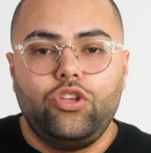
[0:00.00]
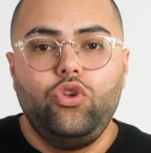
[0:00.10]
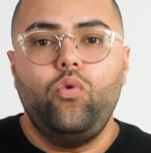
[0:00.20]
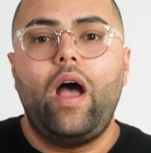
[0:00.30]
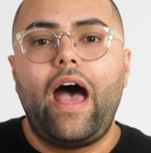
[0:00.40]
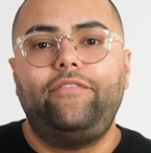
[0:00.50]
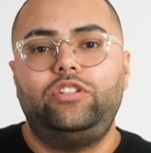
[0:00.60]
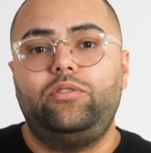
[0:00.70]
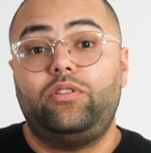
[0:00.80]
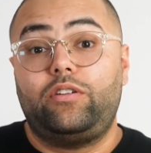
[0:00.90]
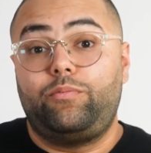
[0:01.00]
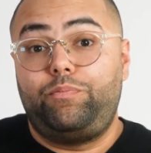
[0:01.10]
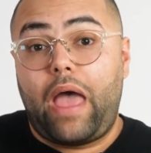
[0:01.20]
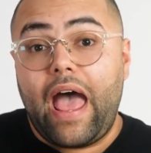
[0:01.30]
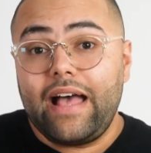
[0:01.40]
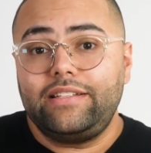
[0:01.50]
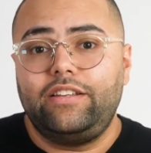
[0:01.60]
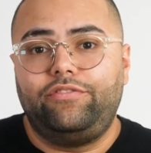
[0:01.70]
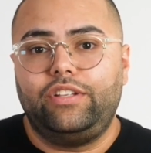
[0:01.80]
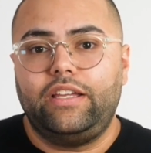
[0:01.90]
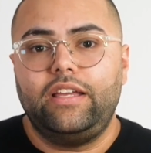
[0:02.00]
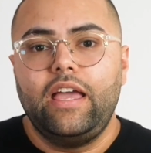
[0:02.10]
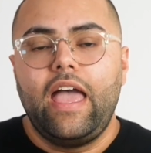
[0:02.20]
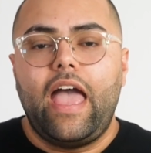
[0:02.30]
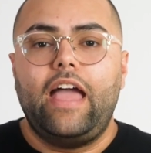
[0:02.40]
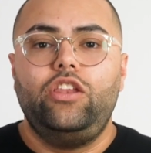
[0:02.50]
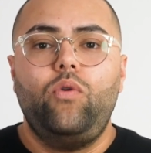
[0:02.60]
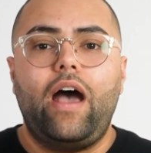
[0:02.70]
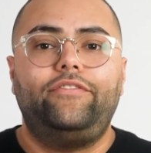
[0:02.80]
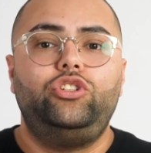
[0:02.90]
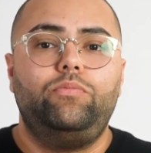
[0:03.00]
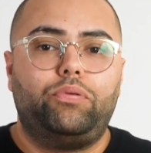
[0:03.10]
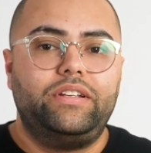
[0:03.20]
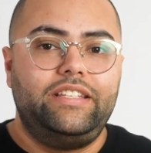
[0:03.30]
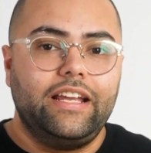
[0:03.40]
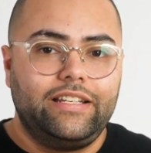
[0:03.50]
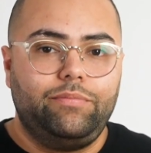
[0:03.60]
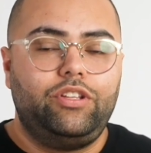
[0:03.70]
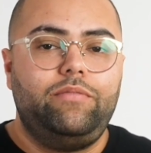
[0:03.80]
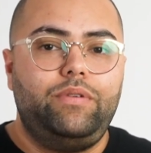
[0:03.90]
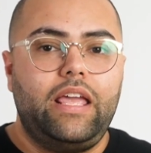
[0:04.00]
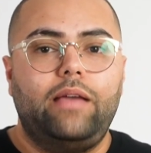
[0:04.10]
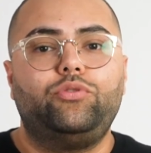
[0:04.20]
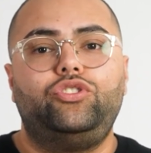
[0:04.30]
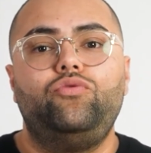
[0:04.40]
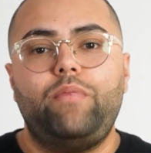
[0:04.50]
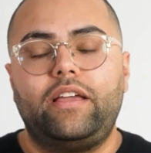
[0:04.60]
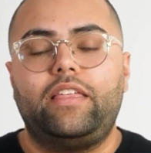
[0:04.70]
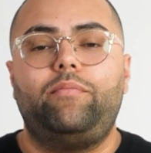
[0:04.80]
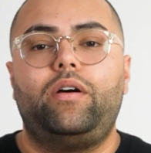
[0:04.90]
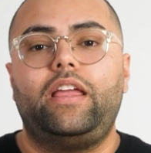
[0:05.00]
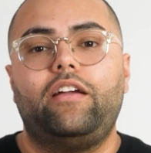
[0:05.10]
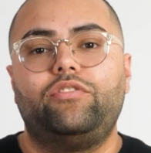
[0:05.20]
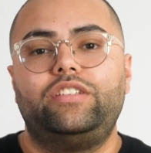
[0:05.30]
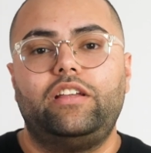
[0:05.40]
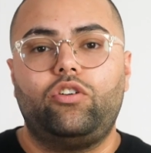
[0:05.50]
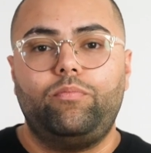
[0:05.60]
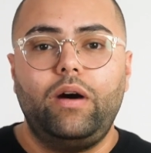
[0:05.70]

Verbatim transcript: You have to passively and you have to predictably be able to make that money every single